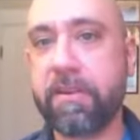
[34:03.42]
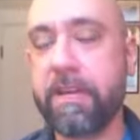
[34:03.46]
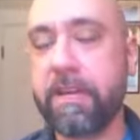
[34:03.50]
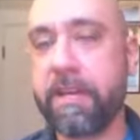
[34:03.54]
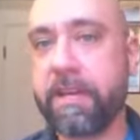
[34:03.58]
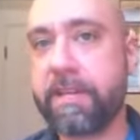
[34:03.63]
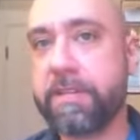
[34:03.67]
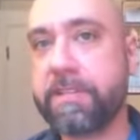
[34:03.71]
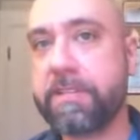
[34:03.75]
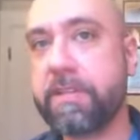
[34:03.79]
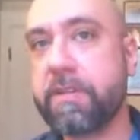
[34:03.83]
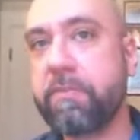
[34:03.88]

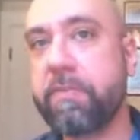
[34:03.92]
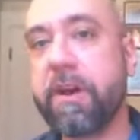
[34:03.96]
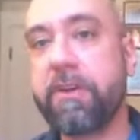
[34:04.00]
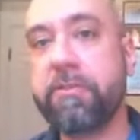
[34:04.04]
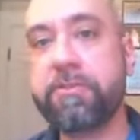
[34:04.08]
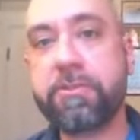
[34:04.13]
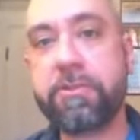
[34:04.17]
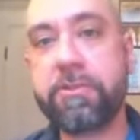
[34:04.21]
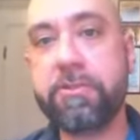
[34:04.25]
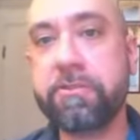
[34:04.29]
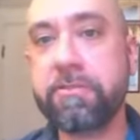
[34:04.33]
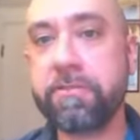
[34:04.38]
is somehow
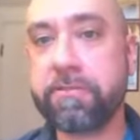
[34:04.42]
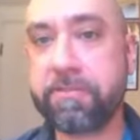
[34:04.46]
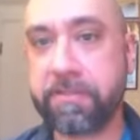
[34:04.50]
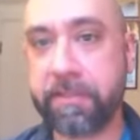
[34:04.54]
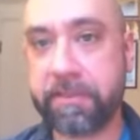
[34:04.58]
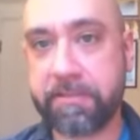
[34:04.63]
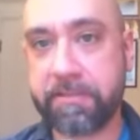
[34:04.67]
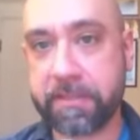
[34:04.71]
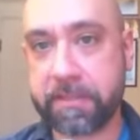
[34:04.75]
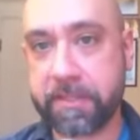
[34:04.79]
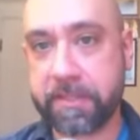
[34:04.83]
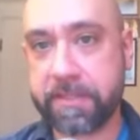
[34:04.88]
too
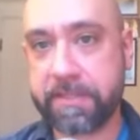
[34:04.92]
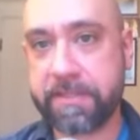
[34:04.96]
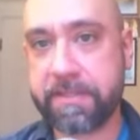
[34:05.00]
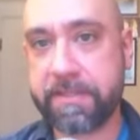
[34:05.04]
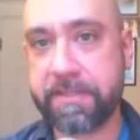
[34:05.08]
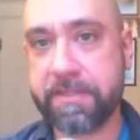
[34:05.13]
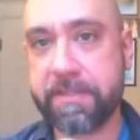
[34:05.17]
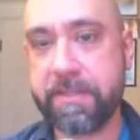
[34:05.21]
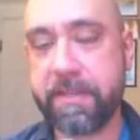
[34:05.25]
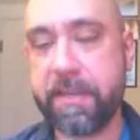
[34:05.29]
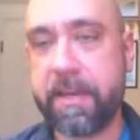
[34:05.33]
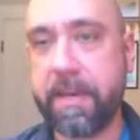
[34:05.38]

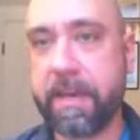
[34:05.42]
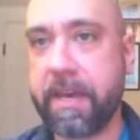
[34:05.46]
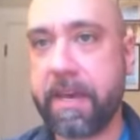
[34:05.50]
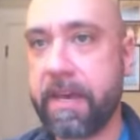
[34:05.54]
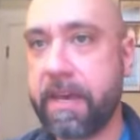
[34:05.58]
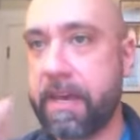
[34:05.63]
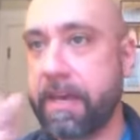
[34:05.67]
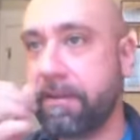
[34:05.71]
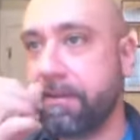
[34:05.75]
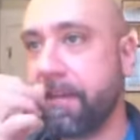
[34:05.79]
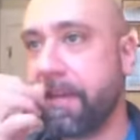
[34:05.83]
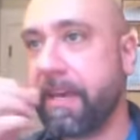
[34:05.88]
frivolous
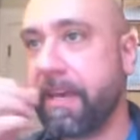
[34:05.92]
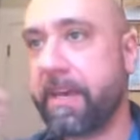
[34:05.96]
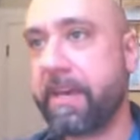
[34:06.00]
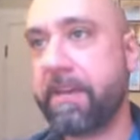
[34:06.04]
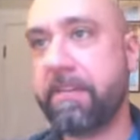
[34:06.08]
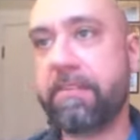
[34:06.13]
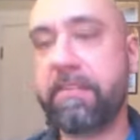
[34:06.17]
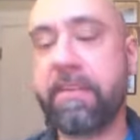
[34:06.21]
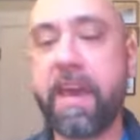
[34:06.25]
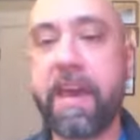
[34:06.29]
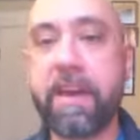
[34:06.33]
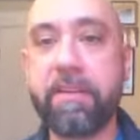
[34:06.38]
and
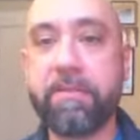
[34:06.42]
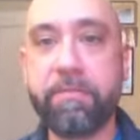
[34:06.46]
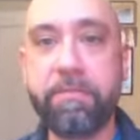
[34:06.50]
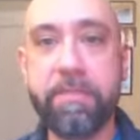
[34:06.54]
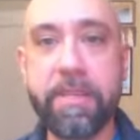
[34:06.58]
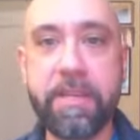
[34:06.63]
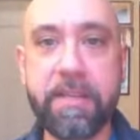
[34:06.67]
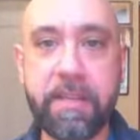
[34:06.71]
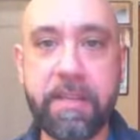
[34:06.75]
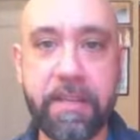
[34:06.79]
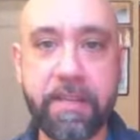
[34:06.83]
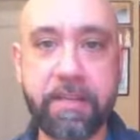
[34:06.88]
can't have
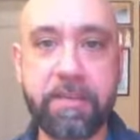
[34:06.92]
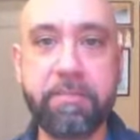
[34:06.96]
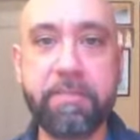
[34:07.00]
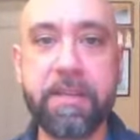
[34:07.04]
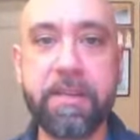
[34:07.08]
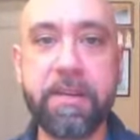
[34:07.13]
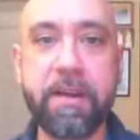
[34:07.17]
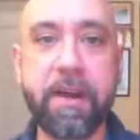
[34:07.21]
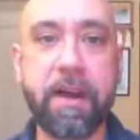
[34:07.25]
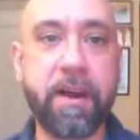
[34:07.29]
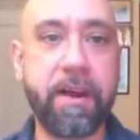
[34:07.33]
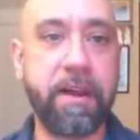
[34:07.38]
meaning
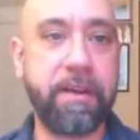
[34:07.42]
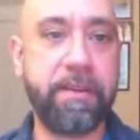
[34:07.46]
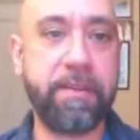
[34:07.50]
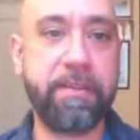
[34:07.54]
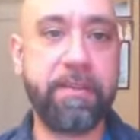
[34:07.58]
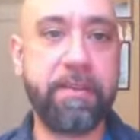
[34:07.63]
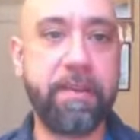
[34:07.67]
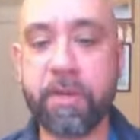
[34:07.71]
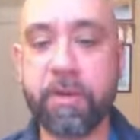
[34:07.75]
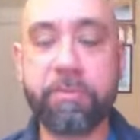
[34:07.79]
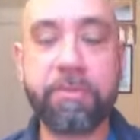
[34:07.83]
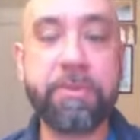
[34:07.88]

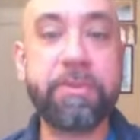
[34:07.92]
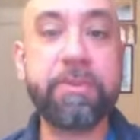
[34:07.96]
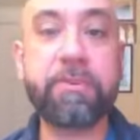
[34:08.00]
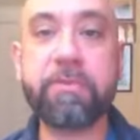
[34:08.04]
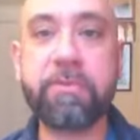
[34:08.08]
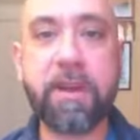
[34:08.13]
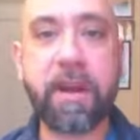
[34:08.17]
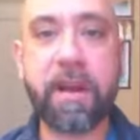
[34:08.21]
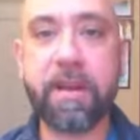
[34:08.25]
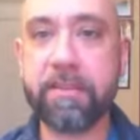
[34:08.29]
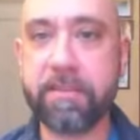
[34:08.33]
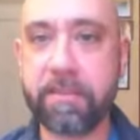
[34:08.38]
beyond
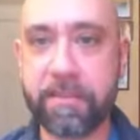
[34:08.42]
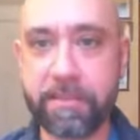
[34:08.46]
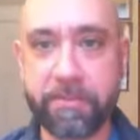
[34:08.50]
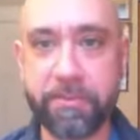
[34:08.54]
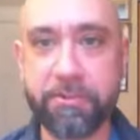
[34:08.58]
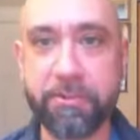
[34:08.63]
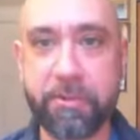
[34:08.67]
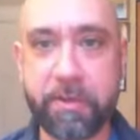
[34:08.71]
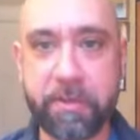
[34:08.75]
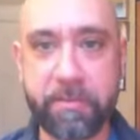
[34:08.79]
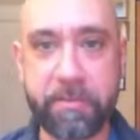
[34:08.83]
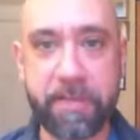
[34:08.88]
puerile
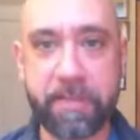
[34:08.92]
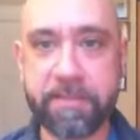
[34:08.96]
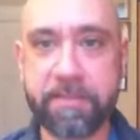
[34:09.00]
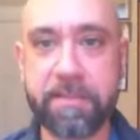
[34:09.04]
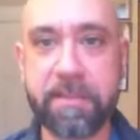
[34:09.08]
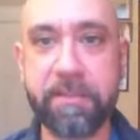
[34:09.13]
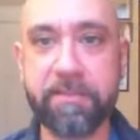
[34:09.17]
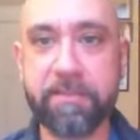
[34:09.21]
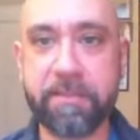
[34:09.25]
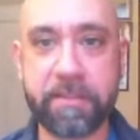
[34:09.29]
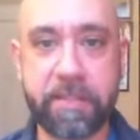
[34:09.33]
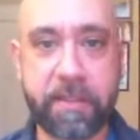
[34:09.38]
enjoyment
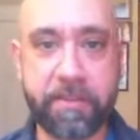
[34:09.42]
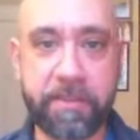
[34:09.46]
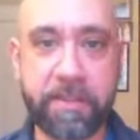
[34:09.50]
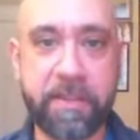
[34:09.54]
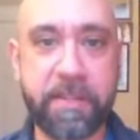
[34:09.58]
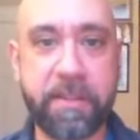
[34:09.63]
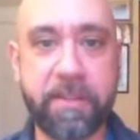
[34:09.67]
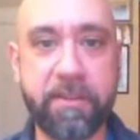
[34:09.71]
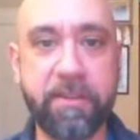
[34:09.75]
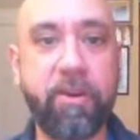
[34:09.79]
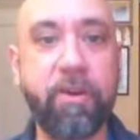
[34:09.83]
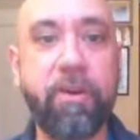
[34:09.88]
of a
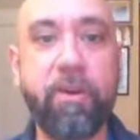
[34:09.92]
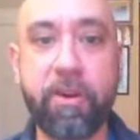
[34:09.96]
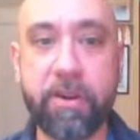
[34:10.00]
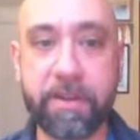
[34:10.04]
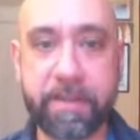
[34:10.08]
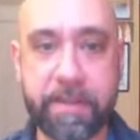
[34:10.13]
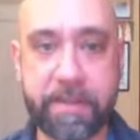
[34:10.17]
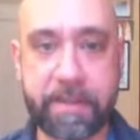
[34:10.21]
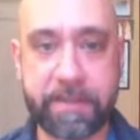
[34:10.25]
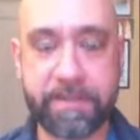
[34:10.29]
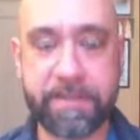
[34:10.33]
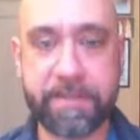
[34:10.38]
limited
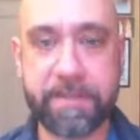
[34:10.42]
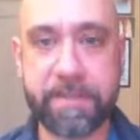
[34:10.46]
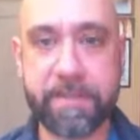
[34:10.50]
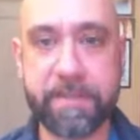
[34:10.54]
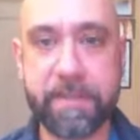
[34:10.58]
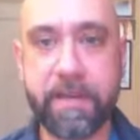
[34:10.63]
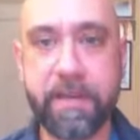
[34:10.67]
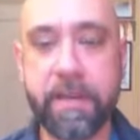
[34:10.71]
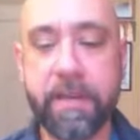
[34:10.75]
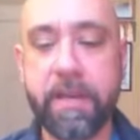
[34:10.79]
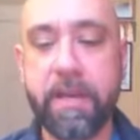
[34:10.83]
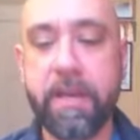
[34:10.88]
audience.
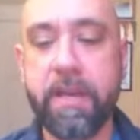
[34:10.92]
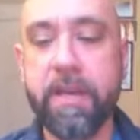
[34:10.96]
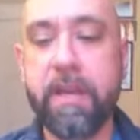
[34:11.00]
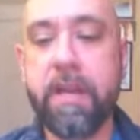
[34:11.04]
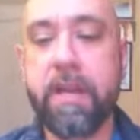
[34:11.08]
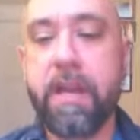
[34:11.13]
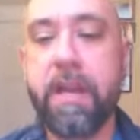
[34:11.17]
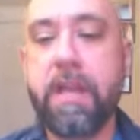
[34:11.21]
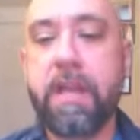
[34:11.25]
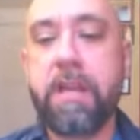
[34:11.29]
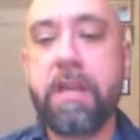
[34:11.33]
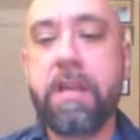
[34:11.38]

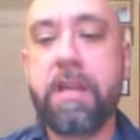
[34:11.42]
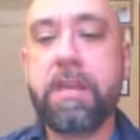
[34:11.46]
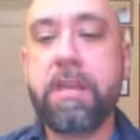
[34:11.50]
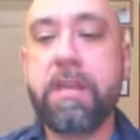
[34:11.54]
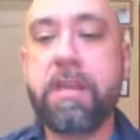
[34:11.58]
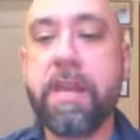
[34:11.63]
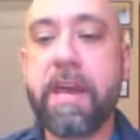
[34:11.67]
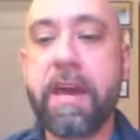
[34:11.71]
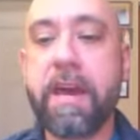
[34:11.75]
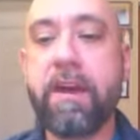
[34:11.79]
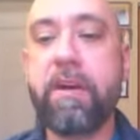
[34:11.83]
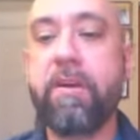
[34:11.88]

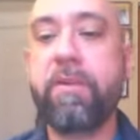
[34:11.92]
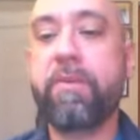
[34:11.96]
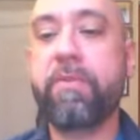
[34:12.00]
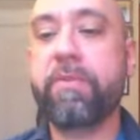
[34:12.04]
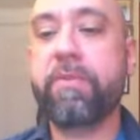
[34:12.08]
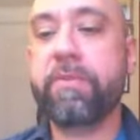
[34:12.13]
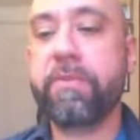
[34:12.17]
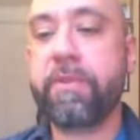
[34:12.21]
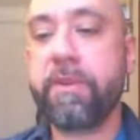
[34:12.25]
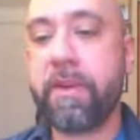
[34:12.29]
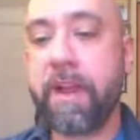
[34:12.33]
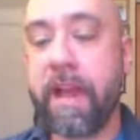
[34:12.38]
Now,
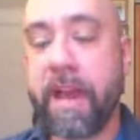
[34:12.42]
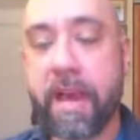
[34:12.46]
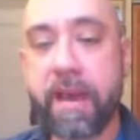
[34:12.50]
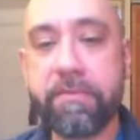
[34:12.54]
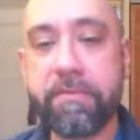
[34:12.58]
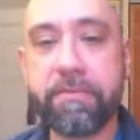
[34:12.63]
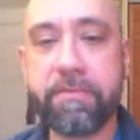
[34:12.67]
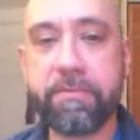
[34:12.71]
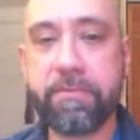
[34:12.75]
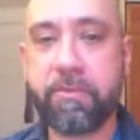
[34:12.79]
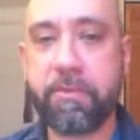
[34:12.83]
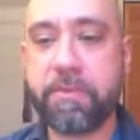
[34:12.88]
there have,
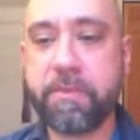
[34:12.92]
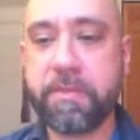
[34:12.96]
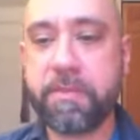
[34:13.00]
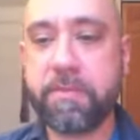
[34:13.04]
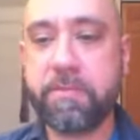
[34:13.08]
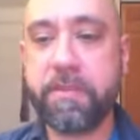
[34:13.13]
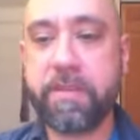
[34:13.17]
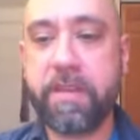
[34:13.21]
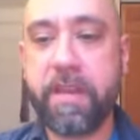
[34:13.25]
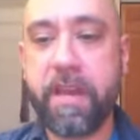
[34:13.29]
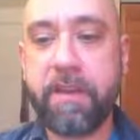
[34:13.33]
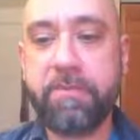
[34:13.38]
of course,
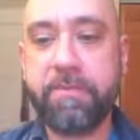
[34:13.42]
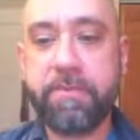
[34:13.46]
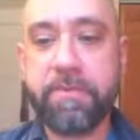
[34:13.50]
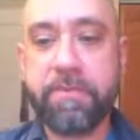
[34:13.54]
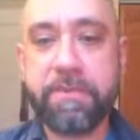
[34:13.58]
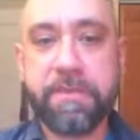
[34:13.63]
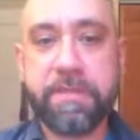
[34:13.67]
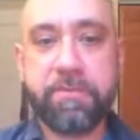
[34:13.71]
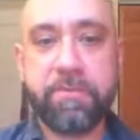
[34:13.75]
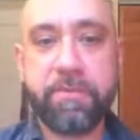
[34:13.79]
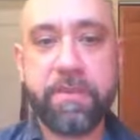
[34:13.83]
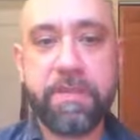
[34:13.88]
been
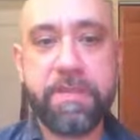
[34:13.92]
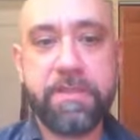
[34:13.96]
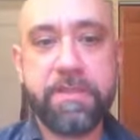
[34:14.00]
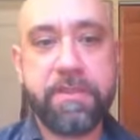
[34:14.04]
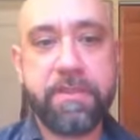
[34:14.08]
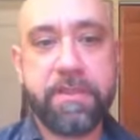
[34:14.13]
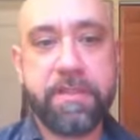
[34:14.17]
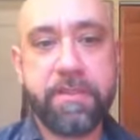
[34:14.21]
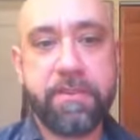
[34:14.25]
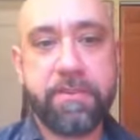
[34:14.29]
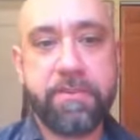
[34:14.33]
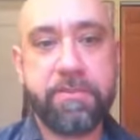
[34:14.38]
efforts in recent
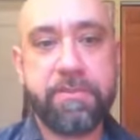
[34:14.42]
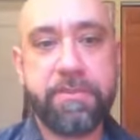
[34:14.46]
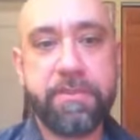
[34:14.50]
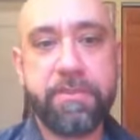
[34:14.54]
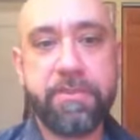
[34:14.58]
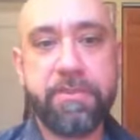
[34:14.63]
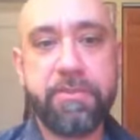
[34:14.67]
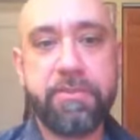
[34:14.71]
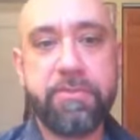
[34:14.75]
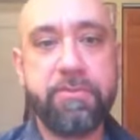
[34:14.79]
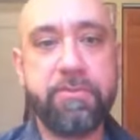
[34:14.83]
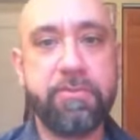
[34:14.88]
years
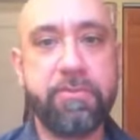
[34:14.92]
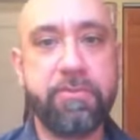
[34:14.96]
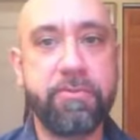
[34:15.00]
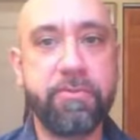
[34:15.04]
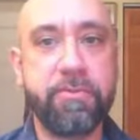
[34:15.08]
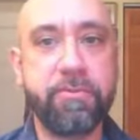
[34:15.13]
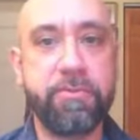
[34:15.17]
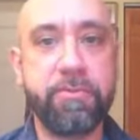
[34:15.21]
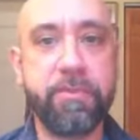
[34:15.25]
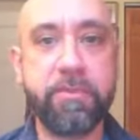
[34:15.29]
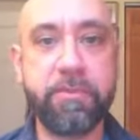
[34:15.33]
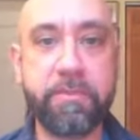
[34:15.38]
to
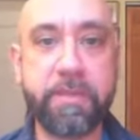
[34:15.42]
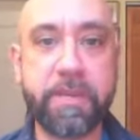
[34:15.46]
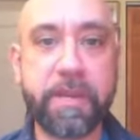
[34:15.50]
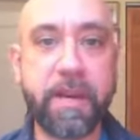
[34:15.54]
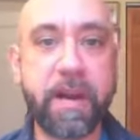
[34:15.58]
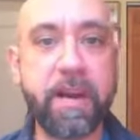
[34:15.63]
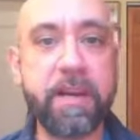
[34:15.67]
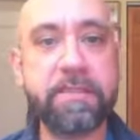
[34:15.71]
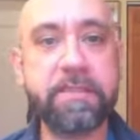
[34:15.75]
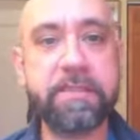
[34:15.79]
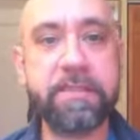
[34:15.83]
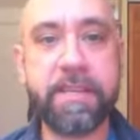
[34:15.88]
move
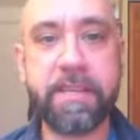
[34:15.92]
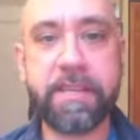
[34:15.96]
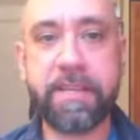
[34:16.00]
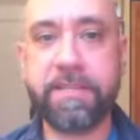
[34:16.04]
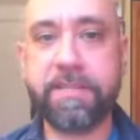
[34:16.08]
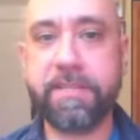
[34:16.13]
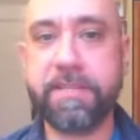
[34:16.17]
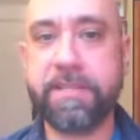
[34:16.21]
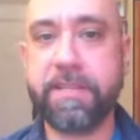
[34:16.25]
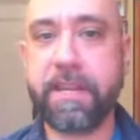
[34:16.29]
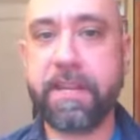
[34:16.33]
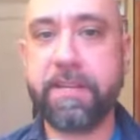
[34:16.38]
beyond
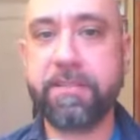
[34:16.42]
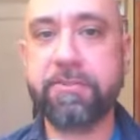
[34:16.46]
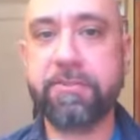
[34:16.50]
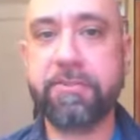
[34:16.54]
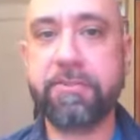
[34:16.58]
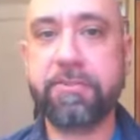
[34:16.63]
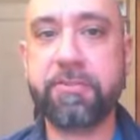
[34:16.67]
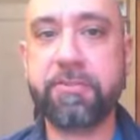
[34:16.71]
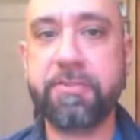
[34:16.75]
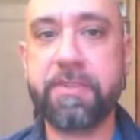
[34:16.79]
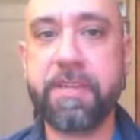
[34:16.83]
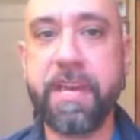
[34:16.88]
this and to
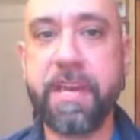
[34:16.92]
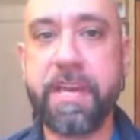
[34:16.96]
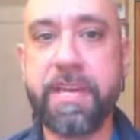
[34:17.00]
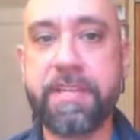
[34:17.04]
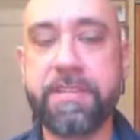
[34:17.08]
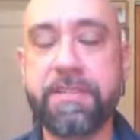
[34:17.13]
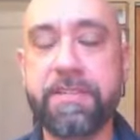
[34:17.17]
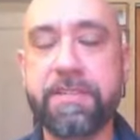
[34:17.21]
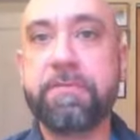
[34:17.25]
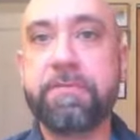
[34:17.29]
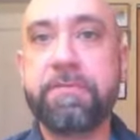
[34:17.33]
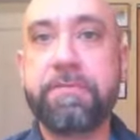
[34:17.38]

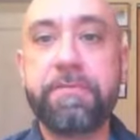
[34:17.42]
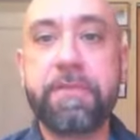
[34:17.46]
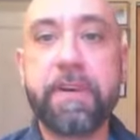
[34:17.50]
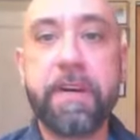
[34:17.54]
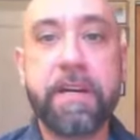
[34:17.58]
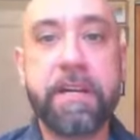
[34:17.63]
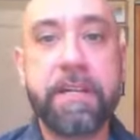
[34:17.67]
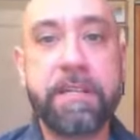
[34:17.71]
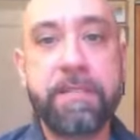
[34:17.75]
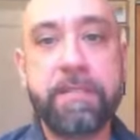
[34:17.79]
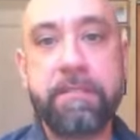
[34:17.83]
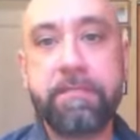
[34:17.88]
create
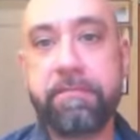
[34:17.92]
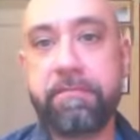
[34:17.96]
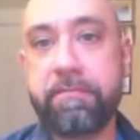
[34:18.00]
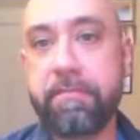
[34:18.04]
fun,